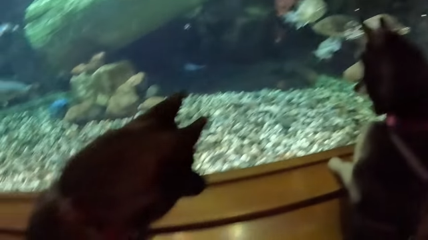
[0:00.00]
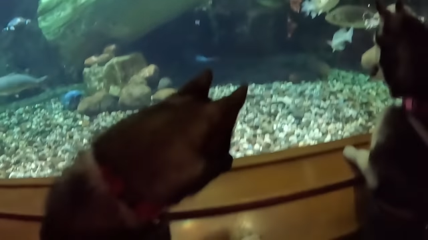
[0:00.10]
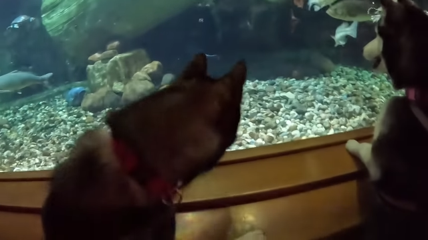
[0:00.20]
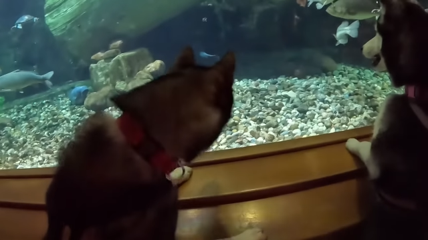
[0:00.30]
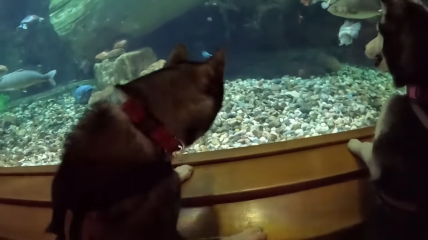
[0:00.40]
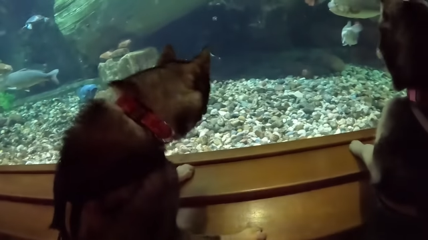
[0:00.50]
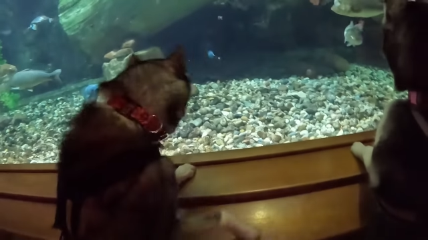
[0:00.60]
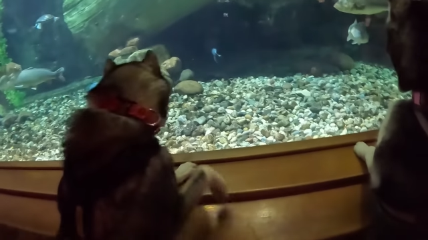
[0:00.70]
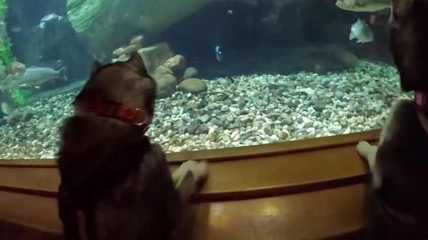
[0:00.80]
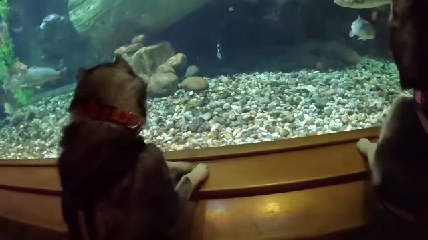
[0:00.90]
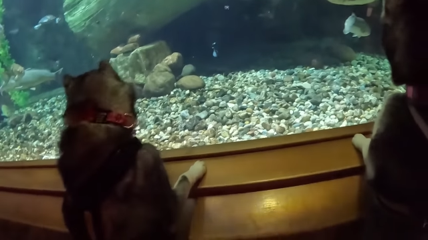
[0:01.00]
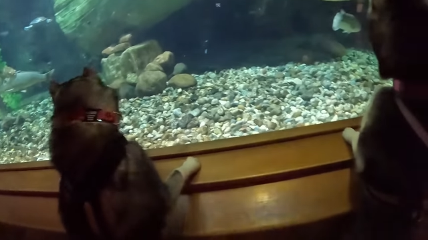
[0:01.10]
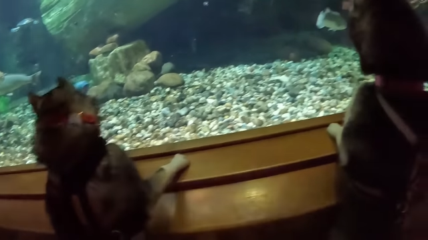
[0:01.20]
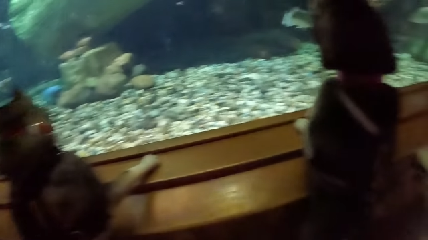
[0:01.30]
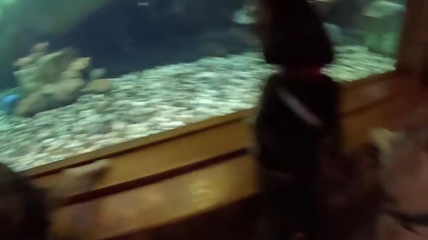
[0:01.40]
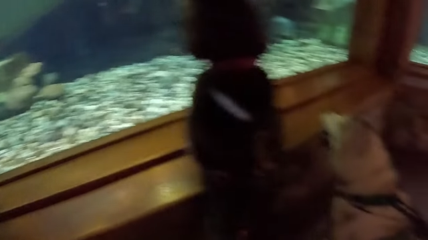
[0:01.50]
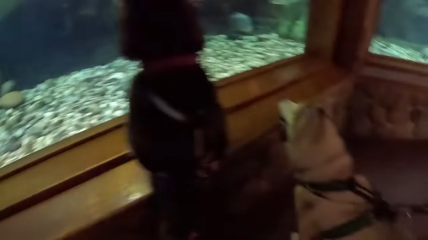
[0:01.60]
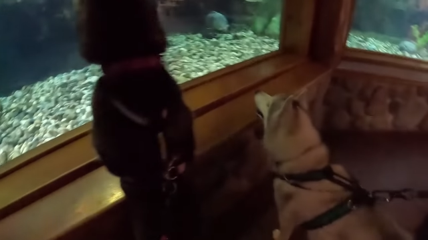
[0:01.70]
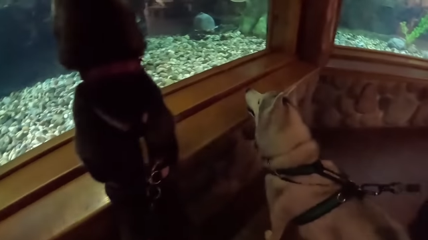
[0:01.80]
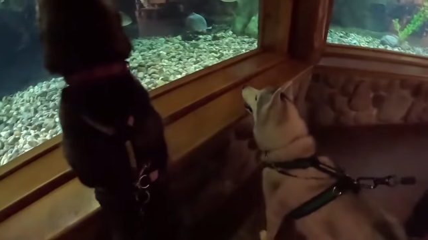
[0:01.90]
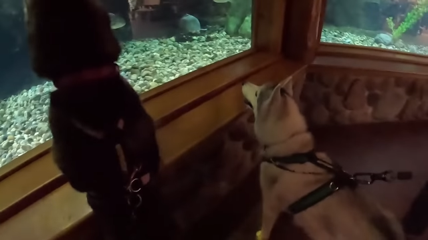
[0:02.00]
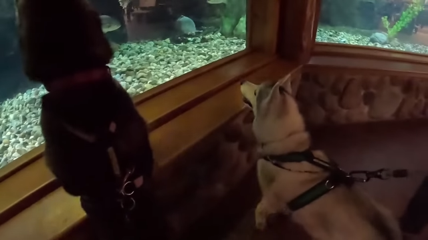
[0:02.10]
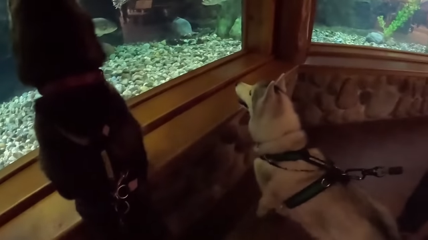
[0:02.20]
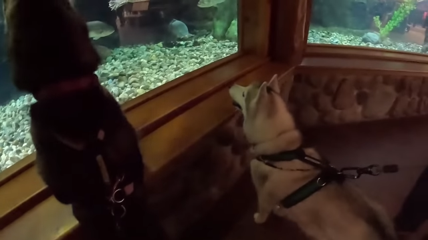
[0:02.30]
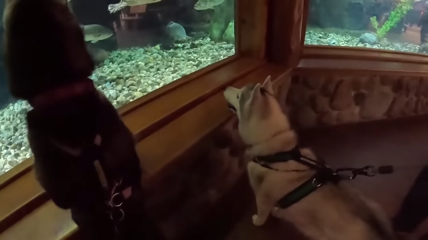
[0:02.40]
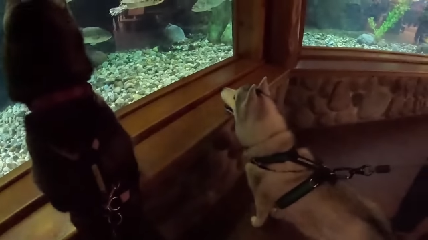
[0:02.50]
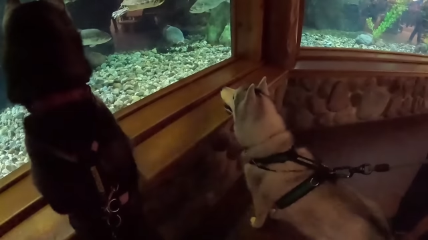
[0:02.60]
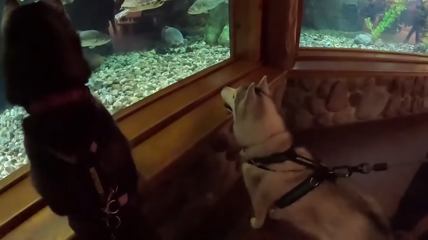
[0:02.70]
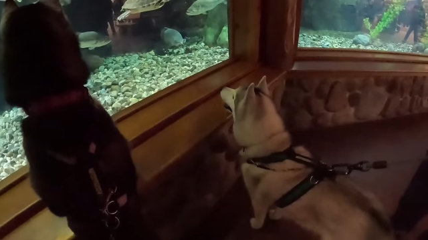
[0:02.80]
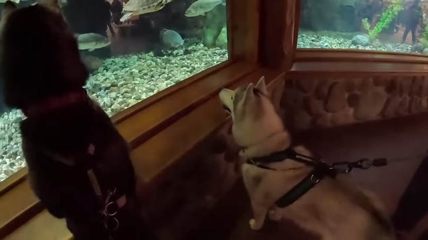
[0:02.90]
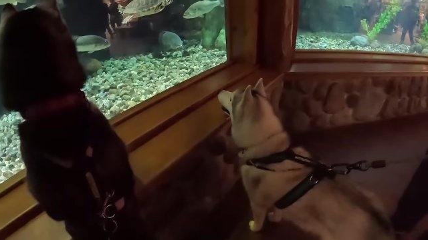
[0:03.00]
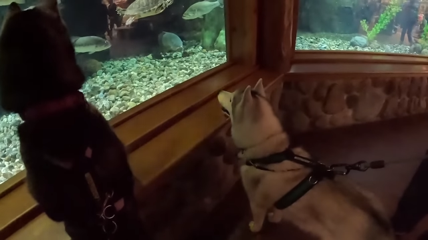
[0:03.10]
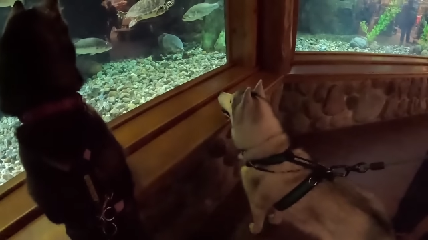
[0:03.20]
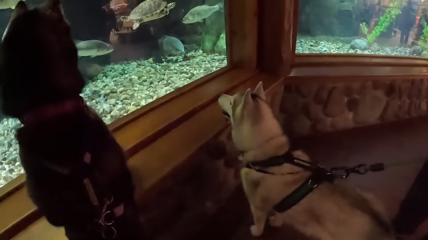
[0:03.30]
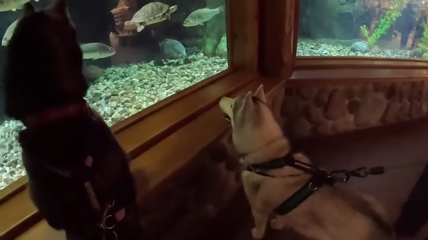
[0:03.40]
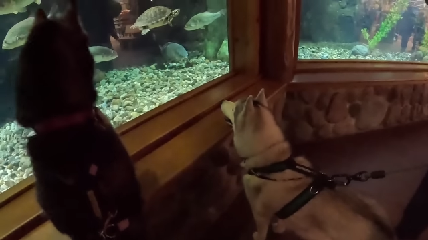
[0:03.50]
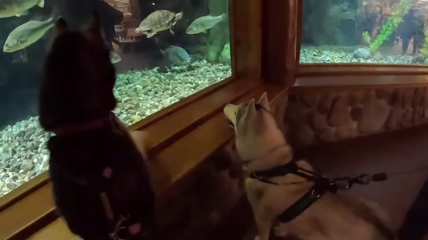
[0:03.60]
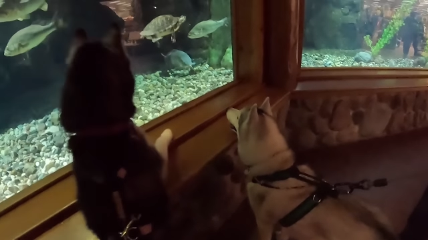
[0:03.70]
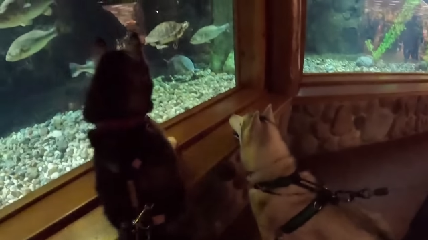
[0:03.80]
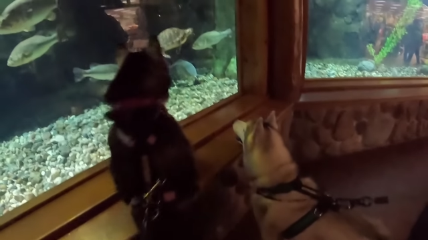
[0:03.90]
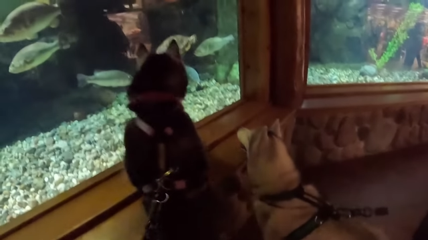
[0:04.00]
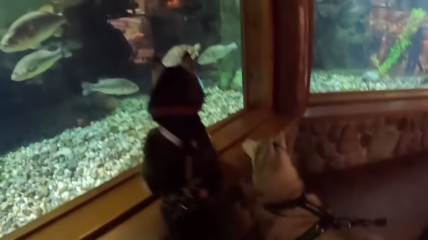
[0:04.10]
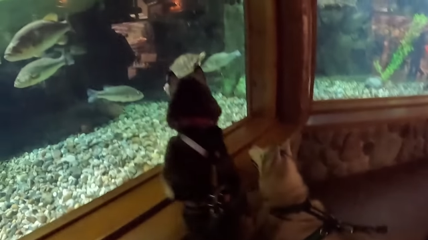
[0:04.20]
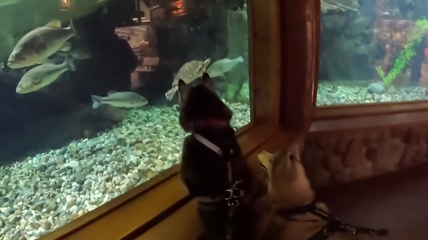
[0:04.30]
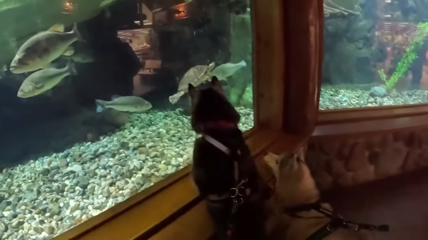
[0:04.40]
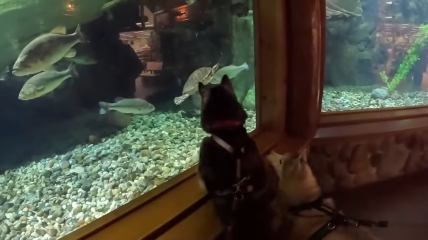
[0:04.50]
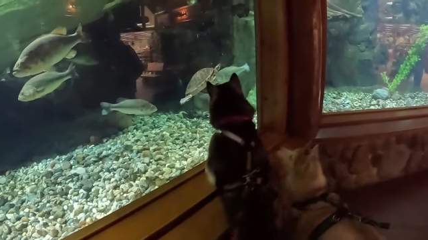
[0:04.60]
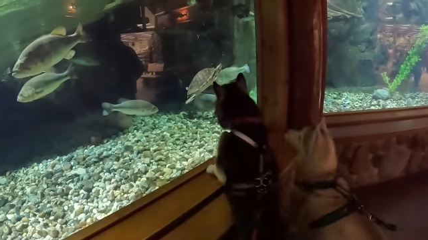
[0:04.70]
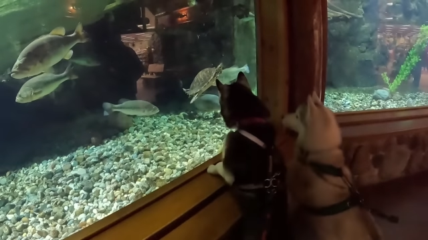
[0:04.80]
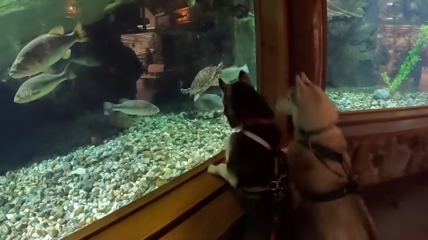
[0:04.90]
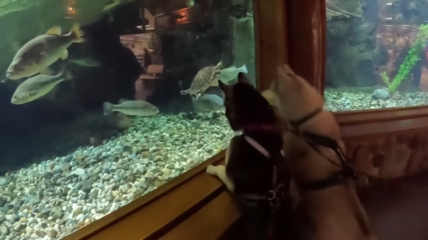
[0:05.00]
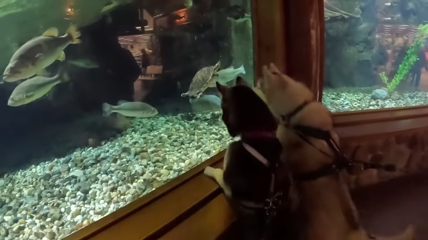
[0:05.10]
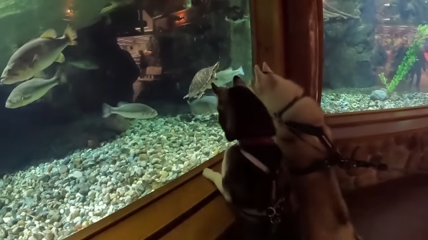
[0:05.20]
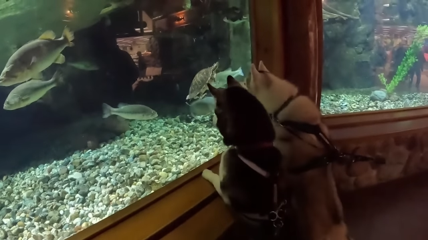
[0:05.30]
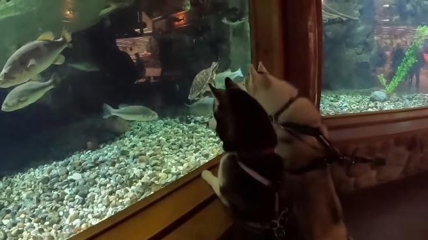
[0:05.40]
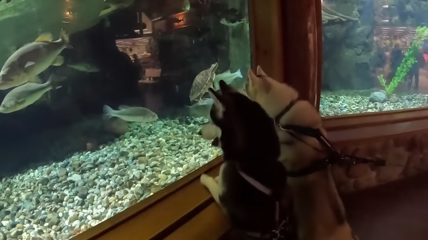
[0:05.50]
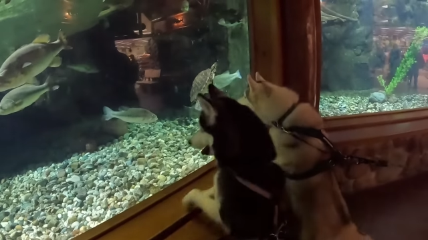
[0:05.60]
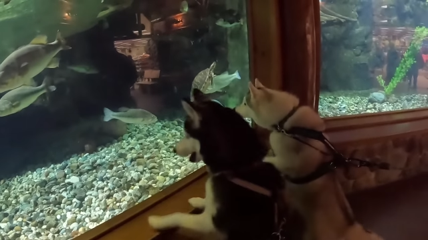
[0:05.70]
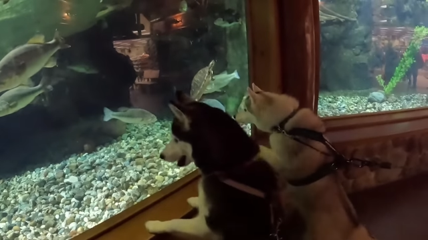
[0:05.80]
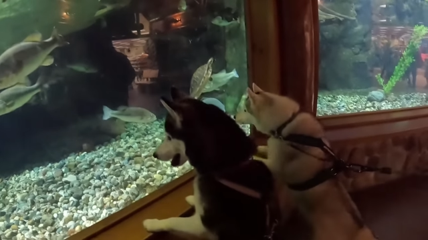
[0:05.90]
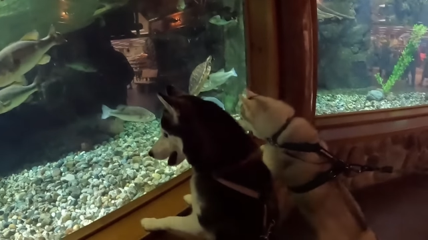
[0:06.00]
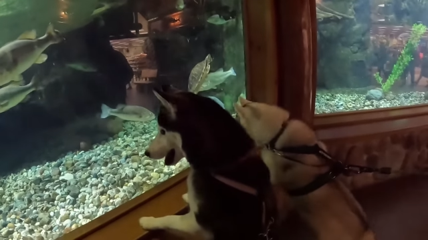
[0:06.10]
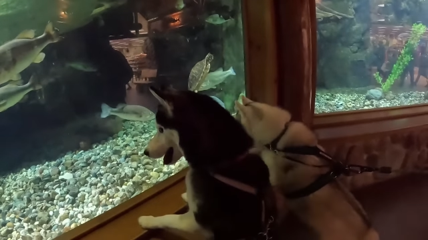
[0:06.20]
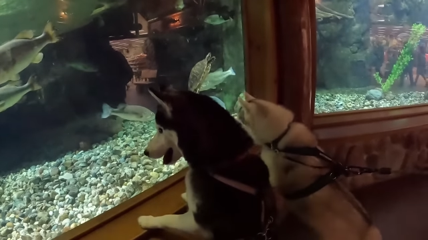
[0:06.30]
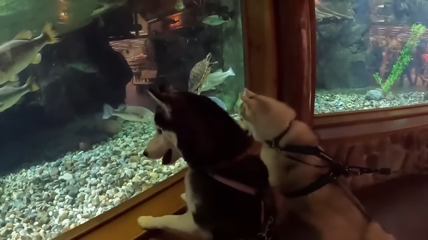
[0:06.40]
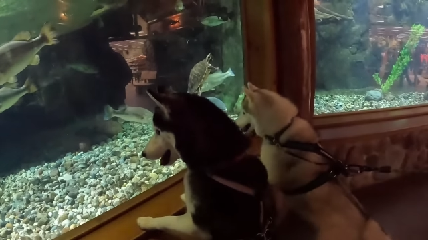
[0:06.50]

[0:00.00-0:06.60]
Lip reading: [unreadable: no face in view]